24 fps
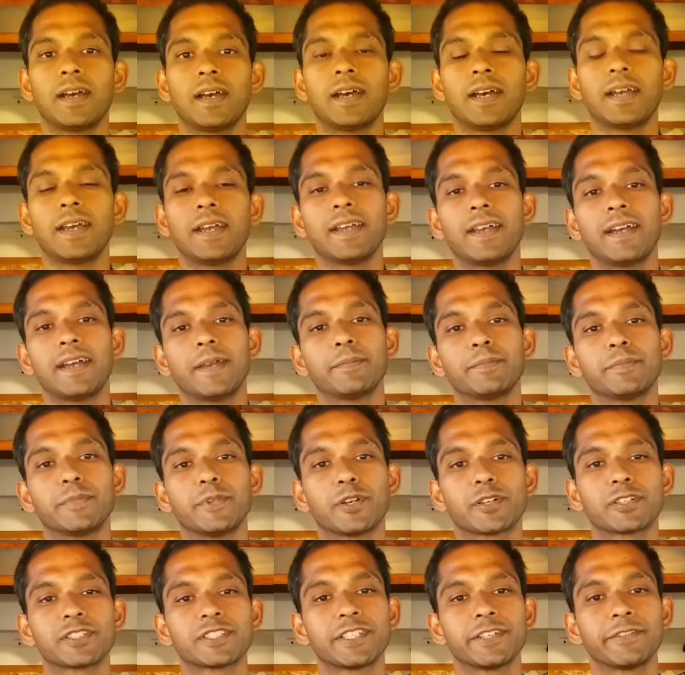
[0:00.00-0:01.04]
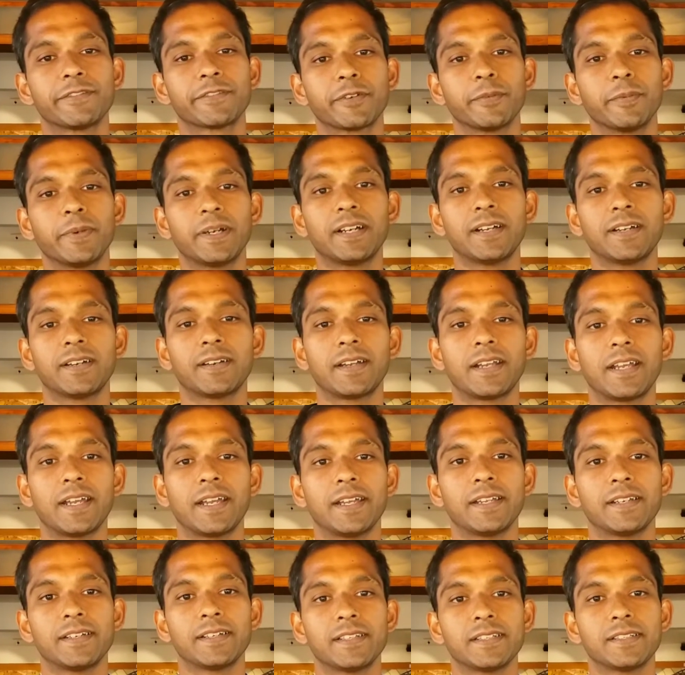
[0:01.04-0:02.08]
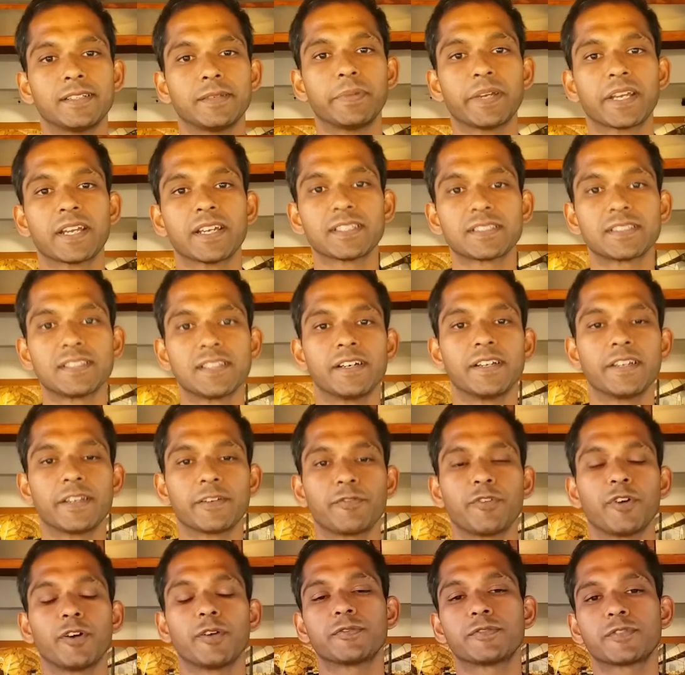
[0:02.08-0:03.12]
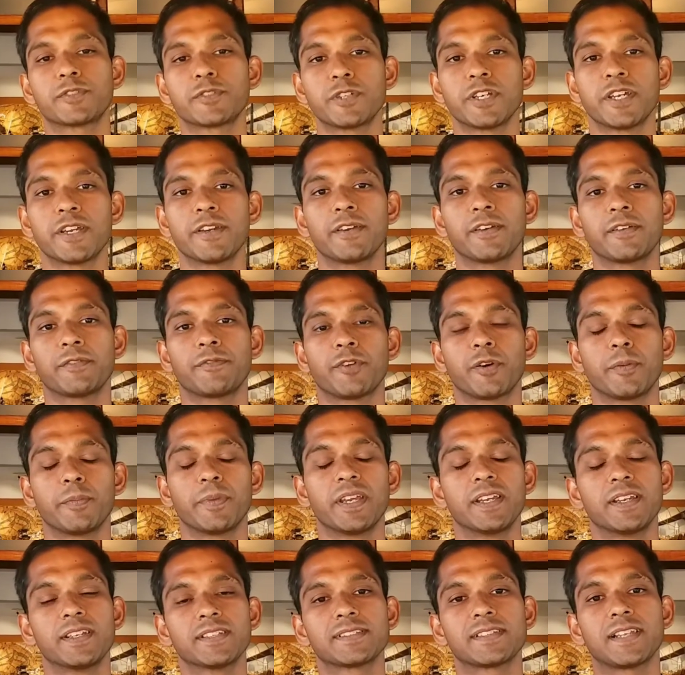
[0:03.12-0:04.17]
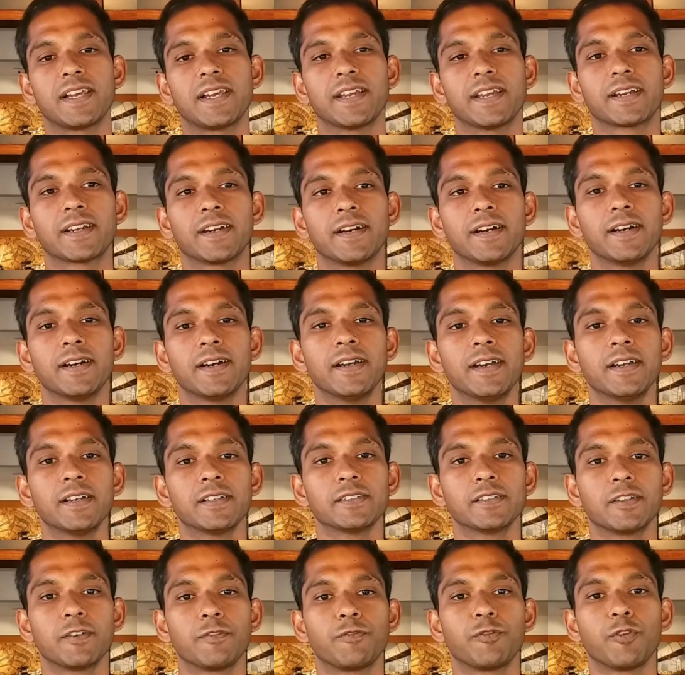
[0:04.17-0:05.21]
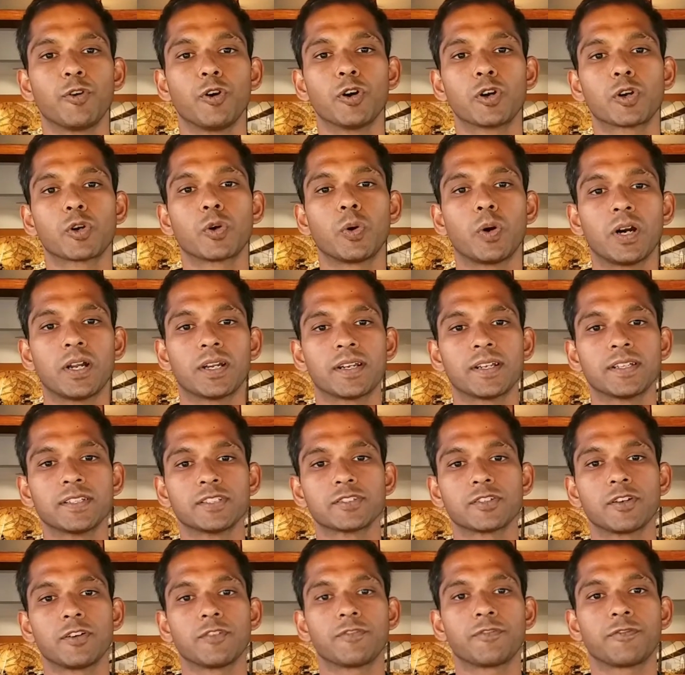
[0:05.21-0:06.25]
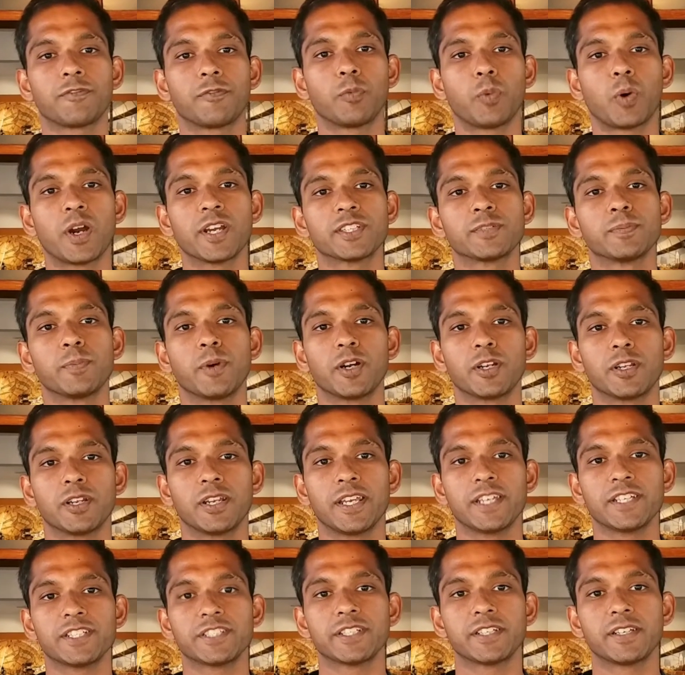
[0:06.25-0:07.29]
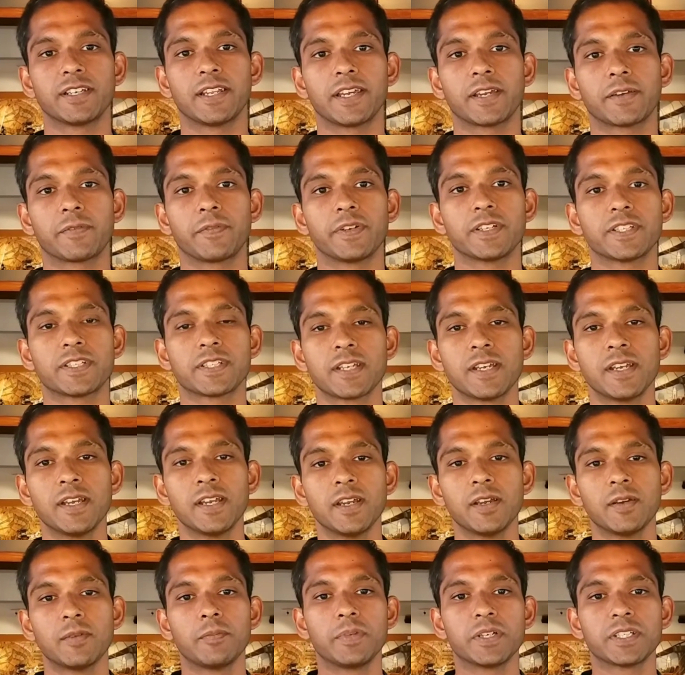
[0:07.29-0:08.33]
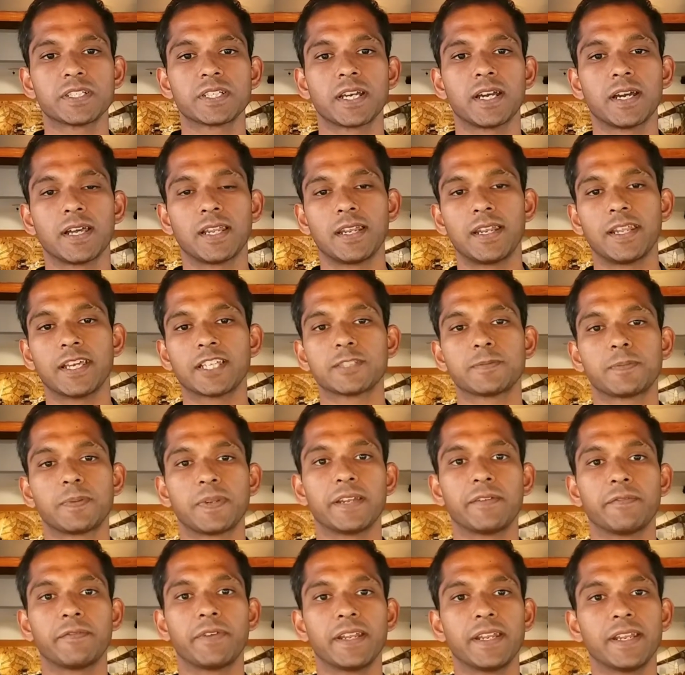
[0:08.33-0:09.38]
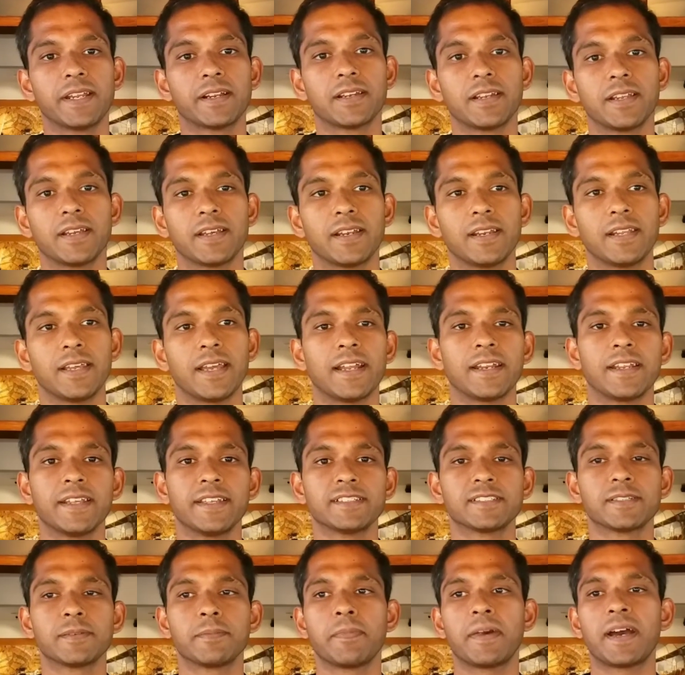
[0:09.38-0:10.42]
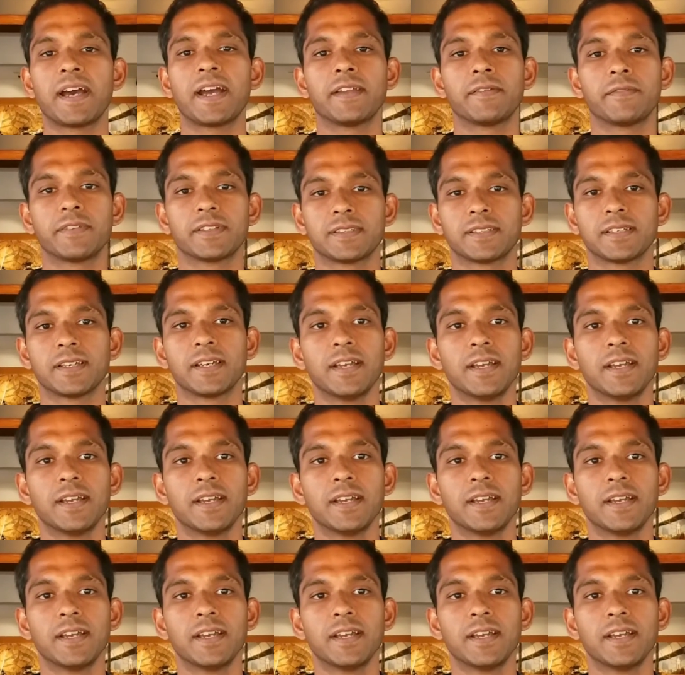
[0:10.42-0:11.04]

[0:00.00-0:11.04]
Hi, I'm Dr. Shiv Kumar, and the biggest learning for today for me is like the four quadrants of voice modulation, like which Bishal explained very clearly, and he's a man with